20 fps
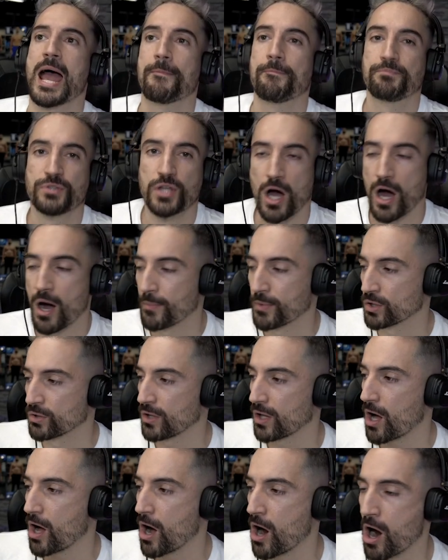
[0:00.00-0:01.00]

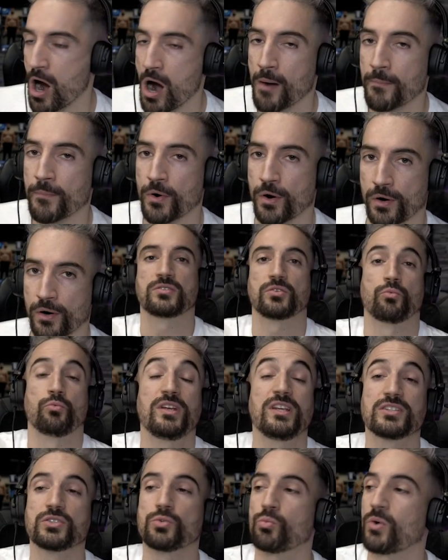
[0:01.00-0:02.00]
abdominal armor. The
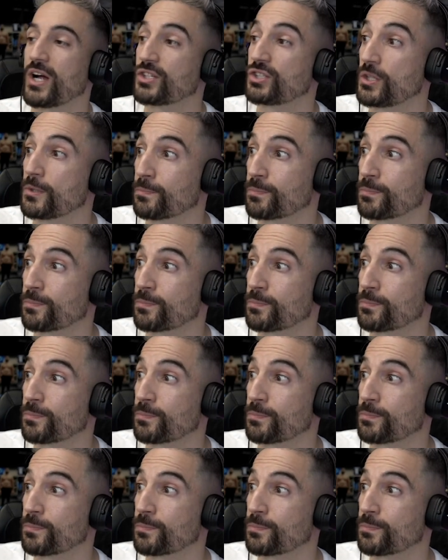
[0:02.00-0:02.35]
reason why she